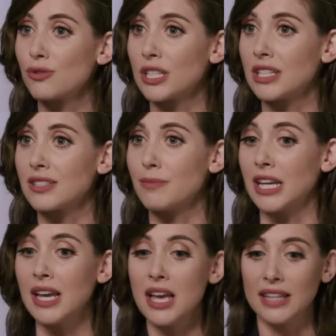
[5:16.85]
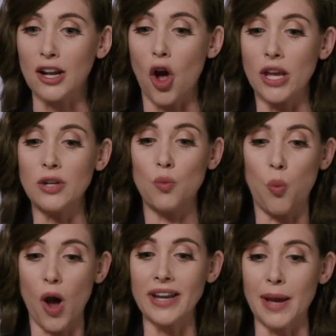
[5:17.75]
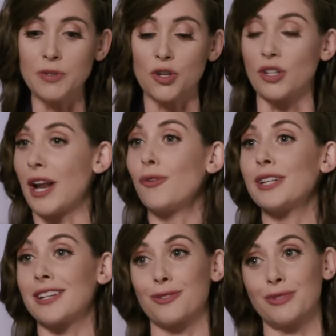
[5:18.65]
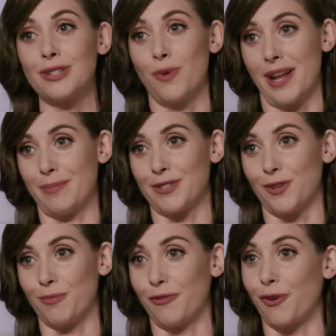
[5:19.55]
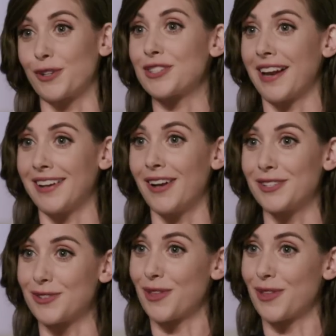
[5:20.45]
intriguing to me like in one episode and i only got to read one episode before signing on to do